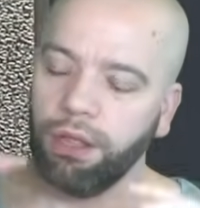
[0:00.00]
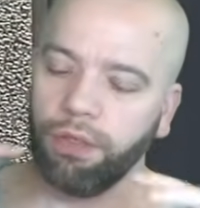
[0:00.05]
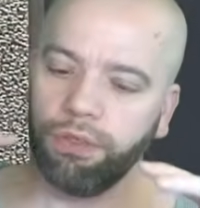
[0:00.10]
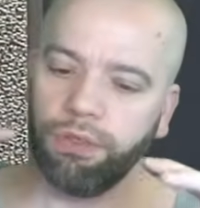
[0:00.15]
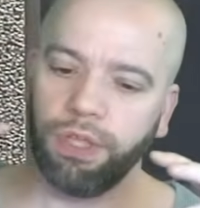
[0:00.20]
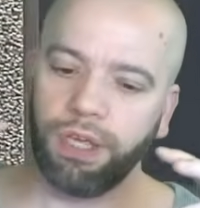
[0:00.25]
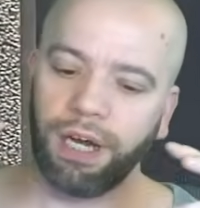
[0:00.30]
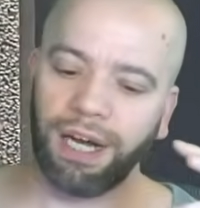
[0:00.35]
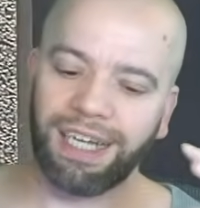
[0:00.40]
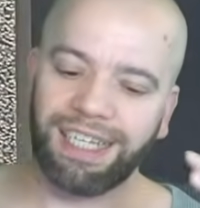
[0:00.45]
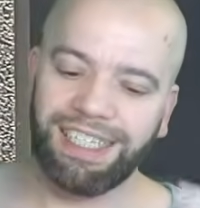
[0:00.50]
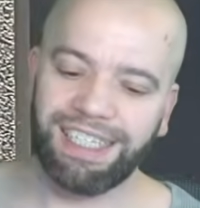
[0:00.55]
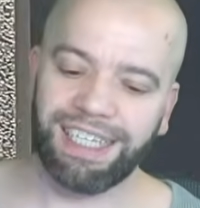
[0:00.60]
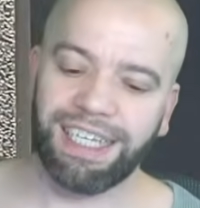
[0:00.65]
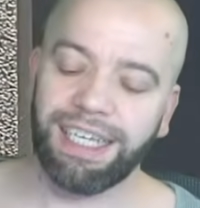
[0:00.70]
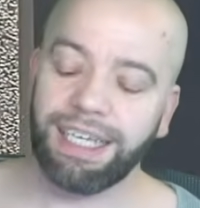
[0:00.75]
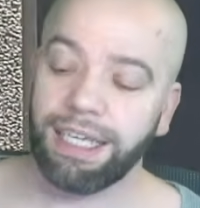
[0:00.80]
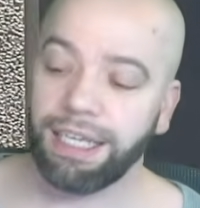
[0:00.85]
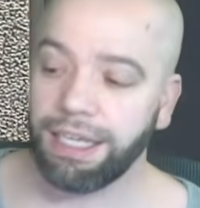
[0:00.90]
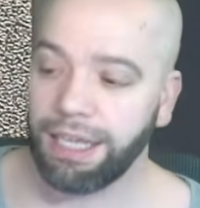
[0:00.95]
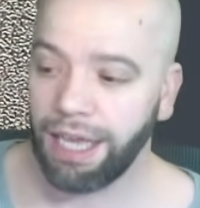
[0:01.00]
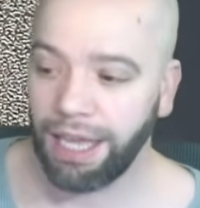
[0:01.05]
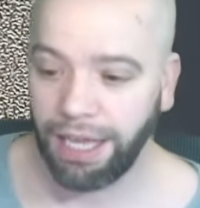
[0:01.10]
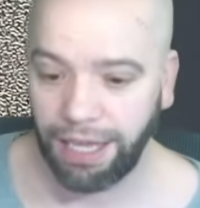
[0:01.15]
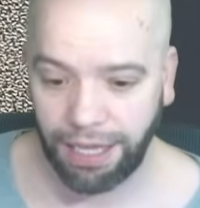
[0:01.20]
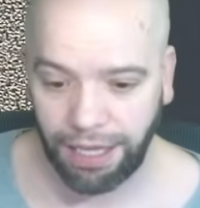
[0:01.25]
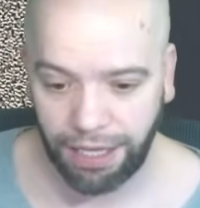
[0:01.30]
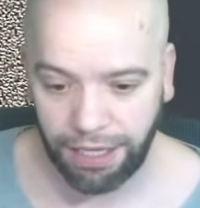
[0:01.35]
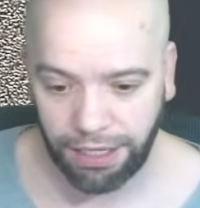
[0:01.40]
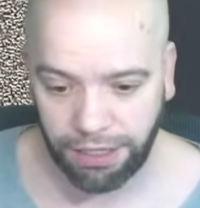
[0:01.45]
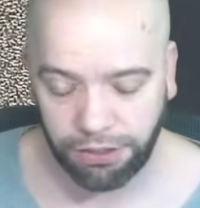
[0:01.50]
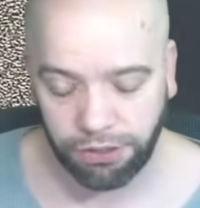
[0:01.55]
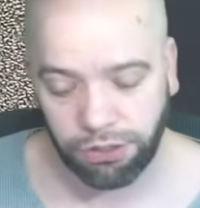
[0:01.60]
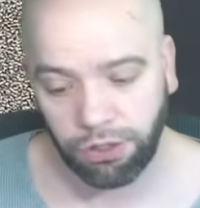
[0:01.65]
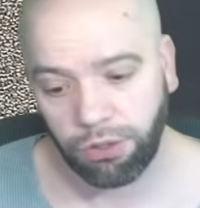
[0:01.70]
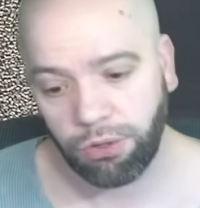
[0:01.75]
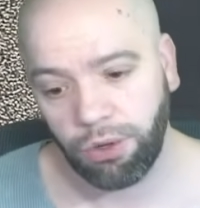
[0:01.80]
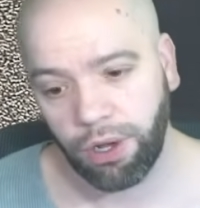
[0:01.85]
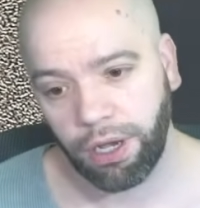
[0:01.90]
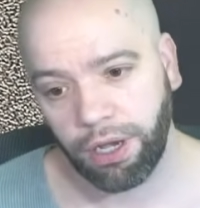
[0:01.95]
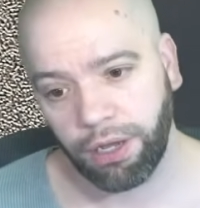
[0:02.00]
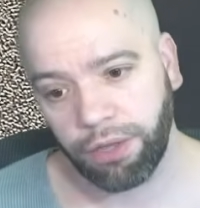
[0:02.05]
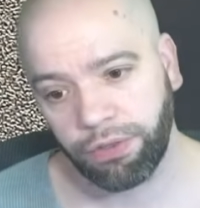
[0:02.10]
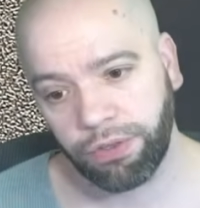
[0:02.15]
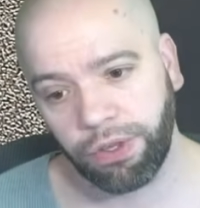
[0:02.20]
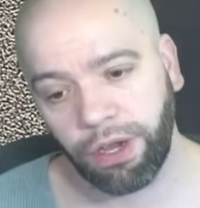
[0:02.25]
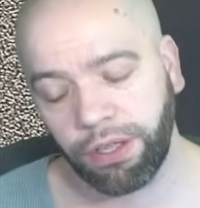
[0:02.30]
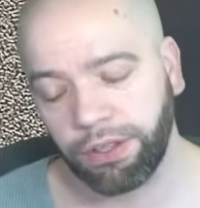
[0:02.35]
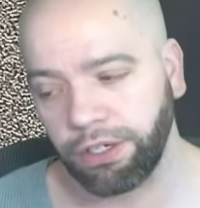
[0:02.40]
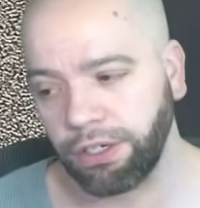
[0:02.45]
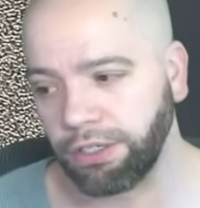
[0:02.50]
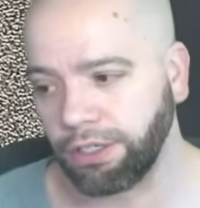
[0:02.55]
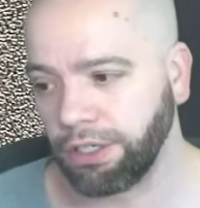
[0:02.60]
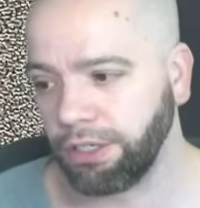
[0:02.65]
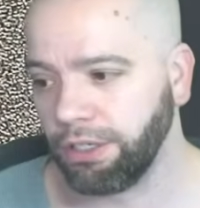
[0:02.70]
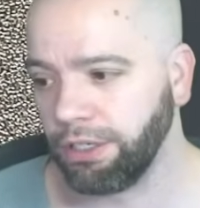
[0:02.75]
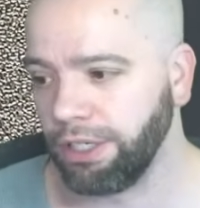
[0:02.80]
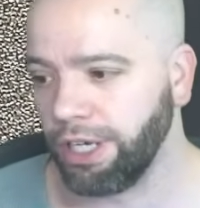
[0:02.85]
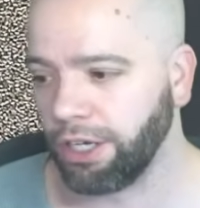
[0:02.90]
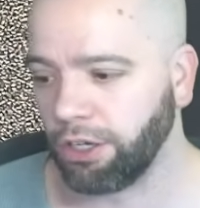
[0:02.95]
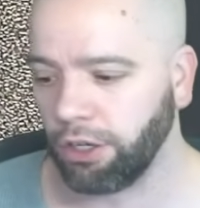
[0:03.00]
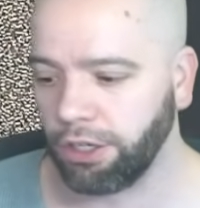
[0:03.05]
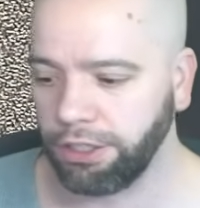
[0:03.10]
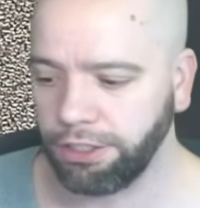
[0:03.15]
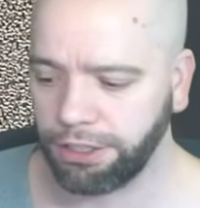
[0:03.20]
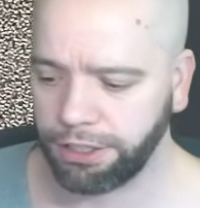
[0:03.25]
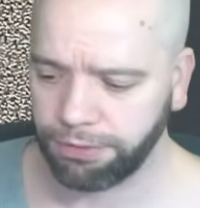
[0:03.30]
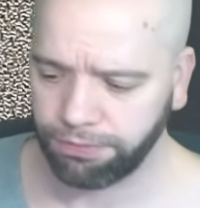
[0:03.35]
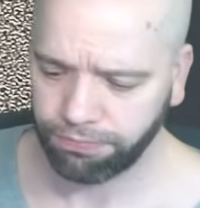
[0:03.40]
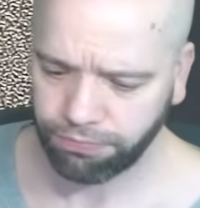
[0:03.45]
The idea here is the guy that does it, Nick Collins,